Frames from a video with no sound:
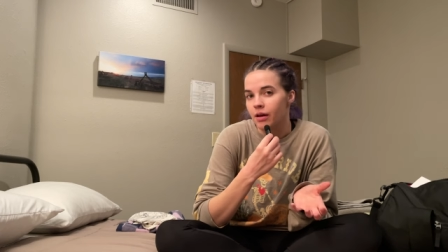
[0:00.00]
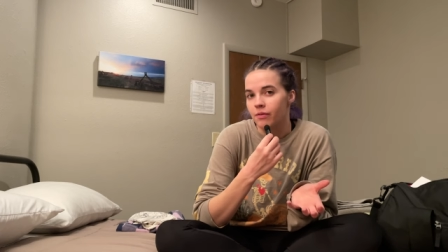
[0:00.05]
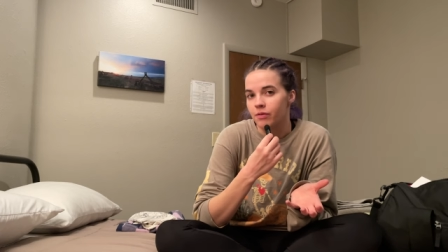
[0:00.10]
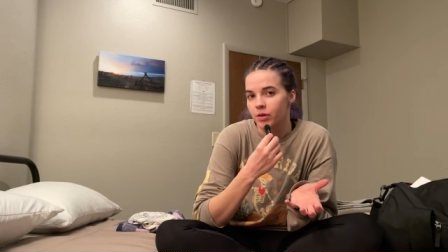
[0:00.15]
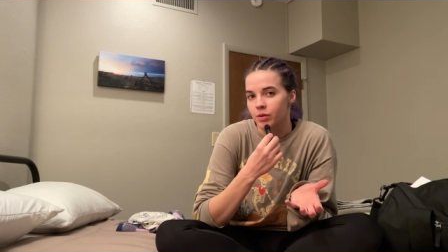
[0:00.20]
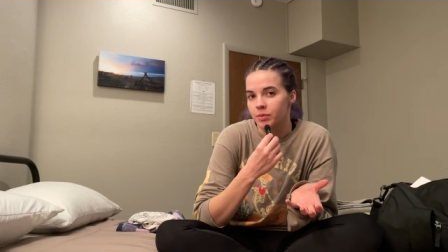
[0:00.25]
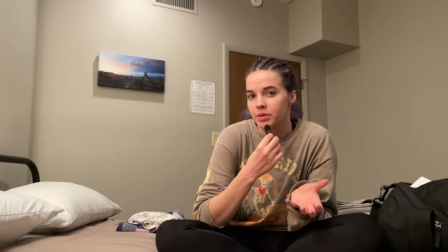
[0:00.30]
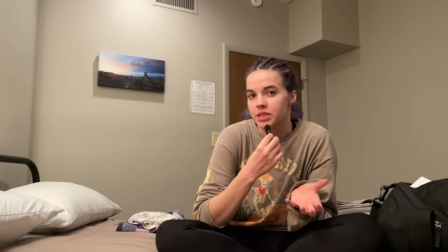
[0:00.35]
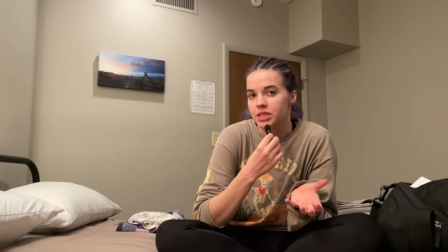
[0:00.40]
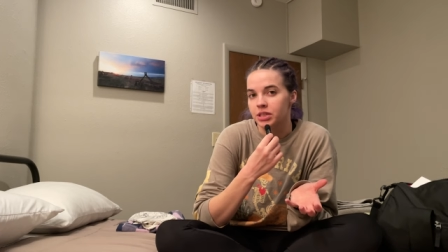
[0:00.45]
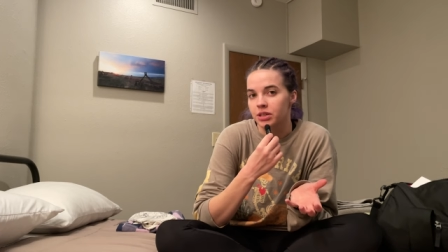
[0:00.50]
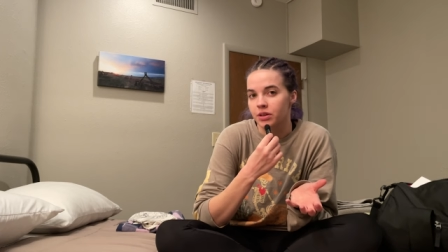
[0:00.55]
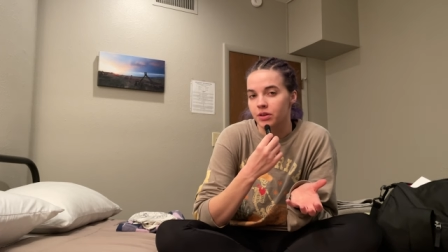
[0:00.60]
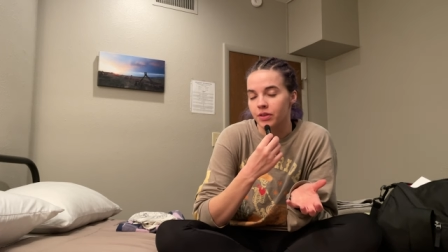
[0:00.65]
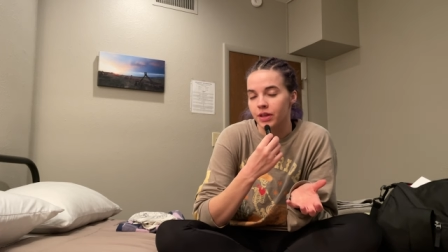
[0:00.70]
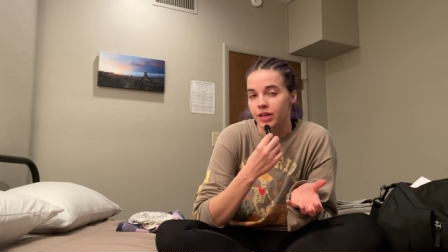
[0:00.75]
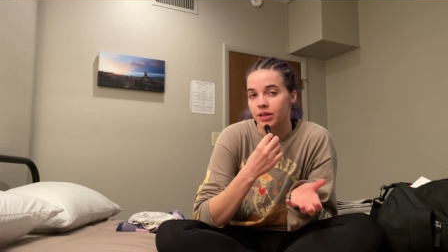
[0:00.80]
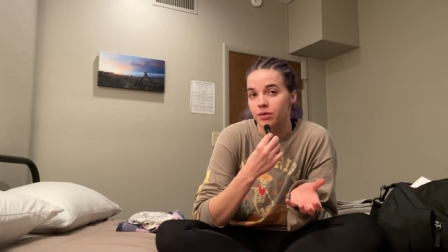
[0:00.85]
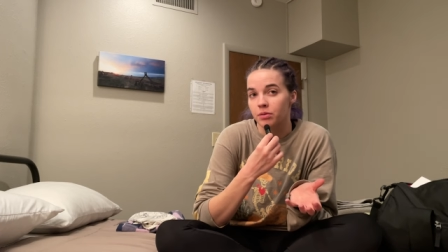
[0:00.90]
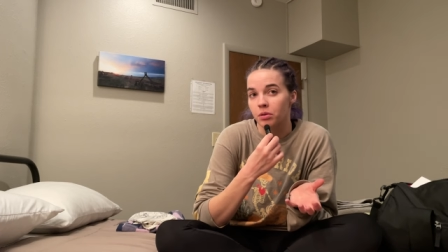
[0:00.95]
of your
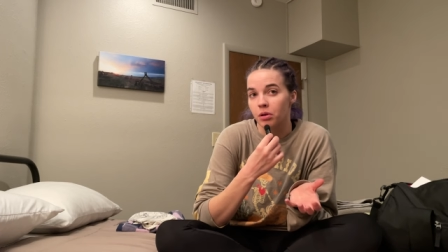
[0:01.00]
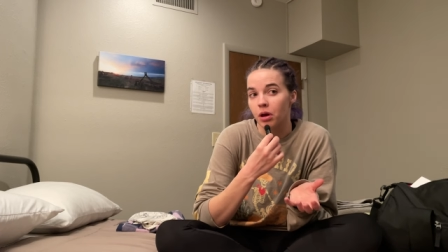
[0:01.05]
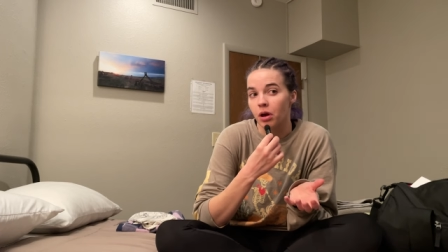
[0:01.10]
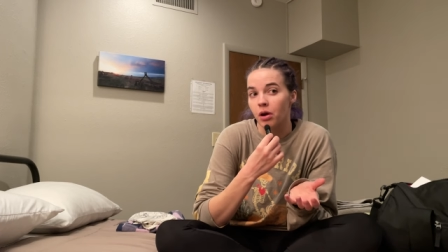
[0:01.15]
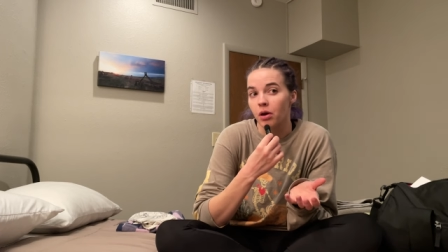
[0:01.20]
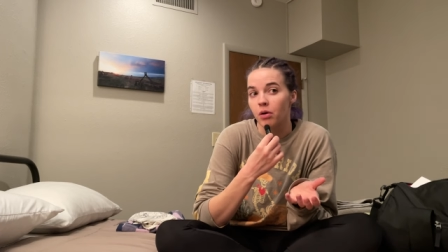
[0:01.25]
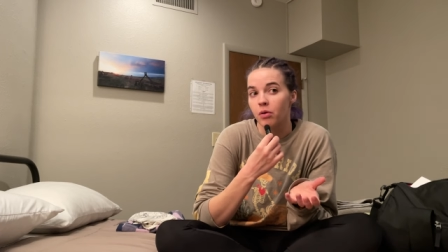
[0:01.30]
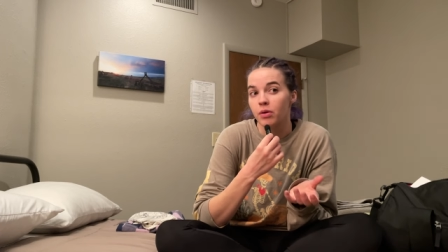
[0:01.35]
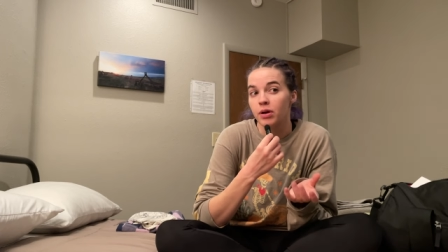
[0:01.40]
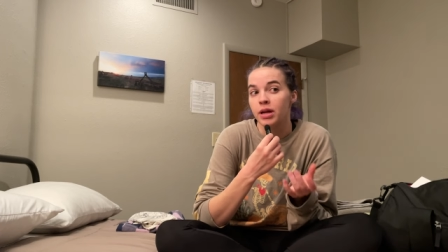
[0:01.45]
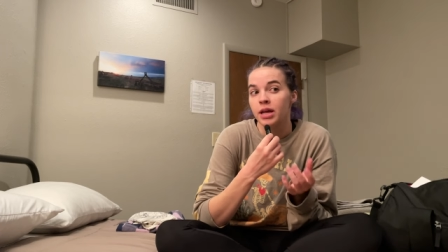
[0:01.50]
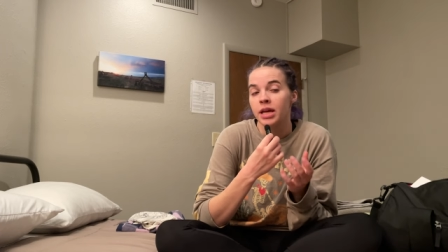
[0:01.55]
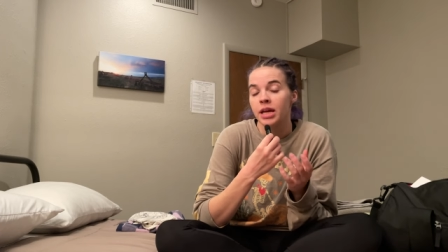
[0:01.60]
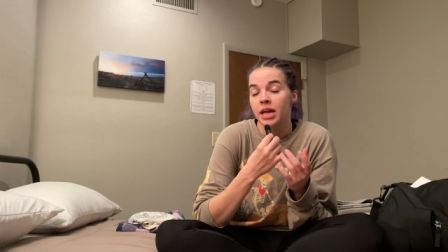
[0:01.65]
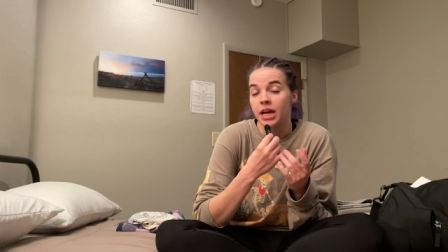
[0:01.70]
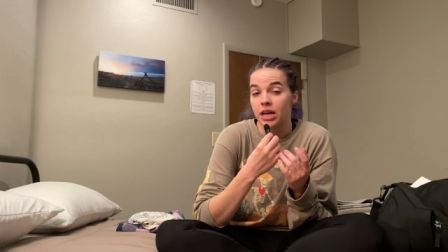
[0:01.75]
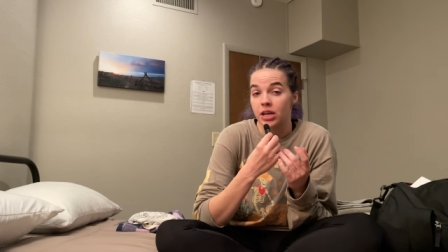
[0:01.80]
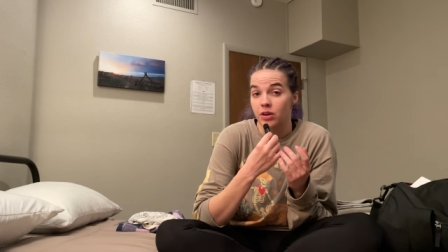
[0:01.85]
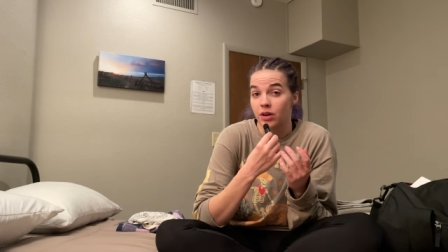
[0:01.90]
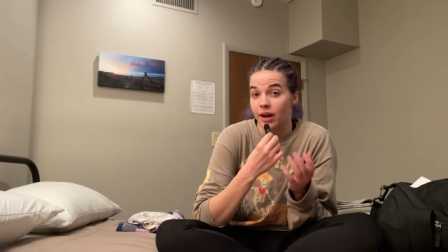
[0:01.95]
material that you know
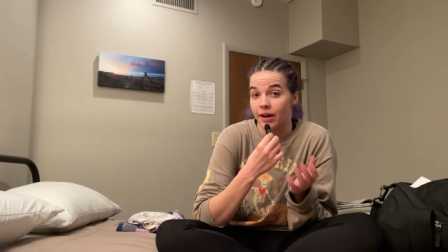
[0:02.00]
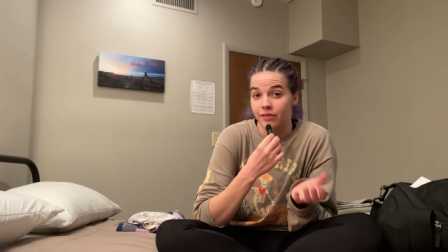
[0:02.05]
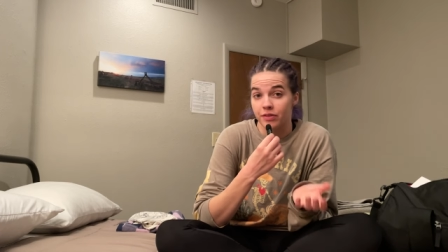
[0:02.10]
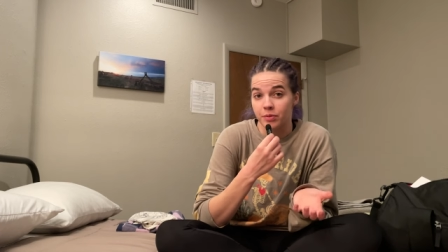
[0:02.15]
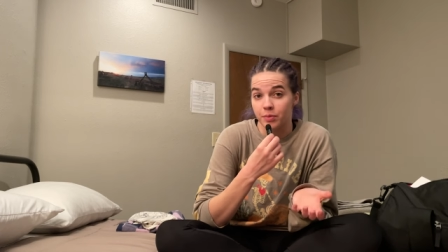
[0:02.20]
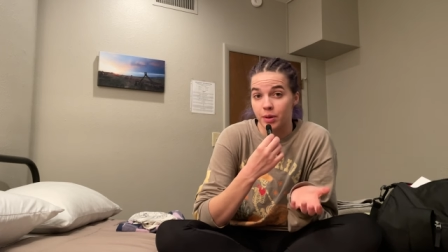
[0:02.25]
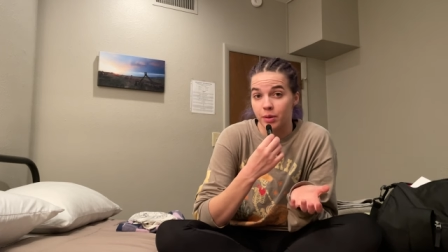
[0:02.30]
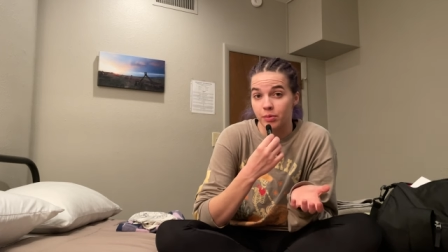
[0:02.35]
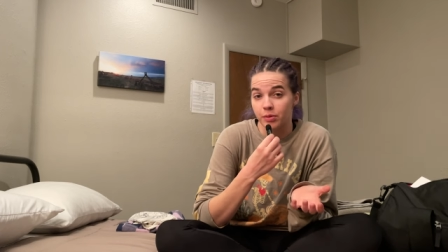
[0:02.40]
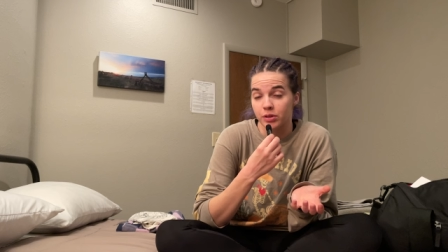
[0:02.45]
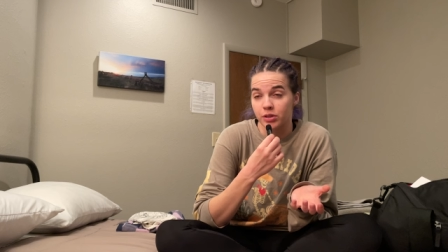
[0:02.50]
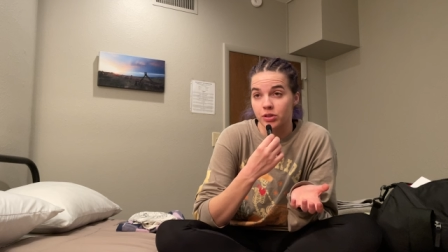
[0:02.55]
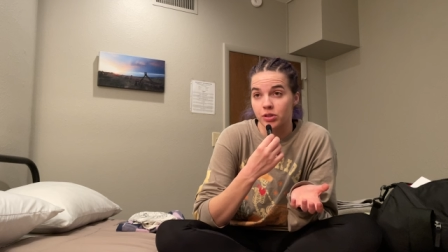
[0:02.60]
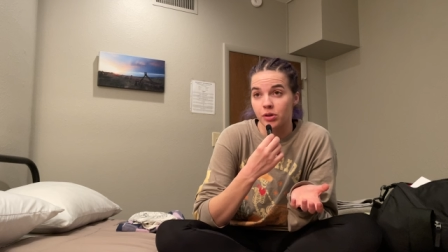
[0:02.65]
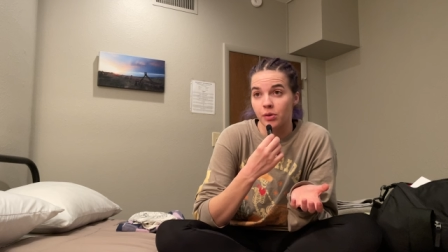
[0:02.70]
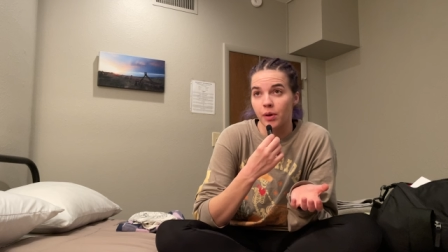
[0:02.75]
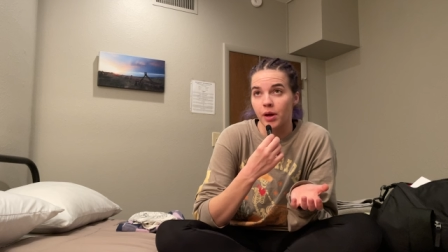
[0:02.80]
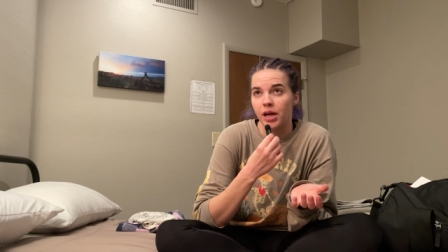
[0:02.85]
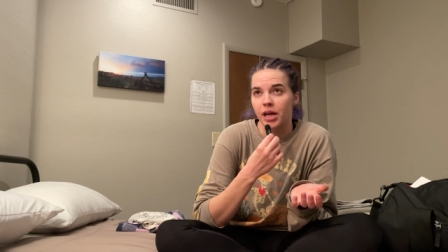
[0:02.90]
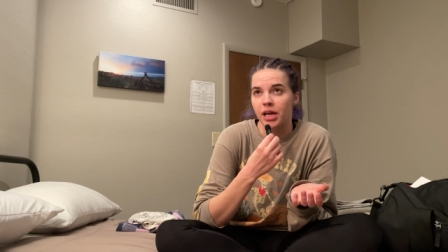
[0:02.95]
and you have to be able to
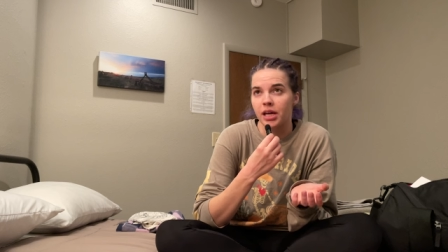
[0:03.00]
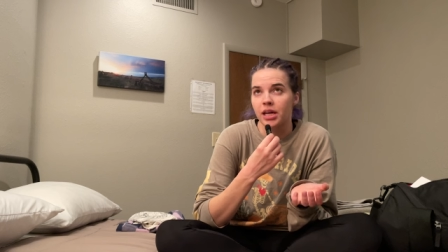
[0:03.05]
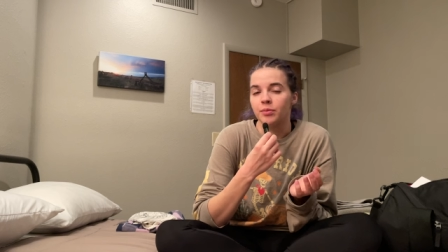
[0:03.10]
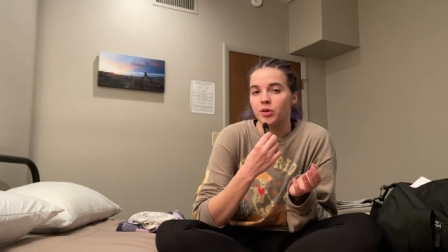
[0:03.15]
do it.